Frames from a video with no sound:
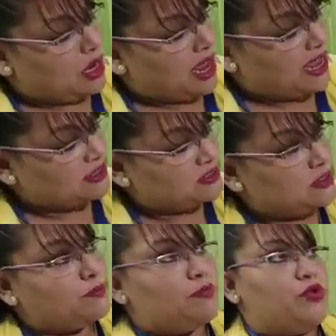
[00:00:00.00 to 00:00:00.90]

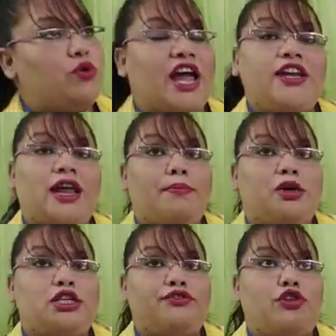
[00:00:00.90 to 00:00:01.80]
as write
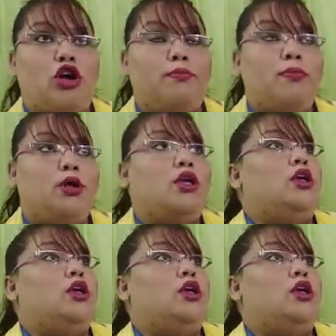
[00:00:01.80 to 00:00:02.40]
numbers from